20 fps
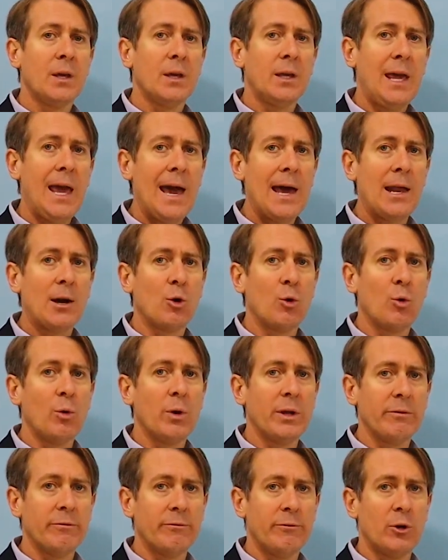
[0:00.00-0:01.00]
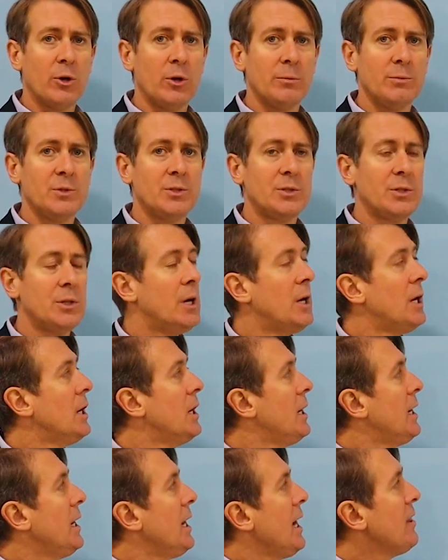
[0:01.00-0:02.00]
category of verbs.
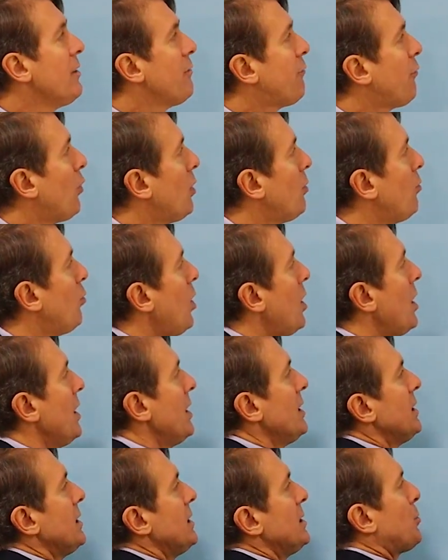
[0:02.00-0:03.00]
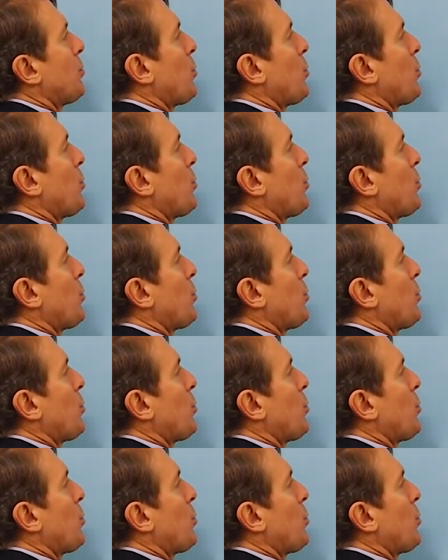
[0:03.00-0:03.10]
And the Form I is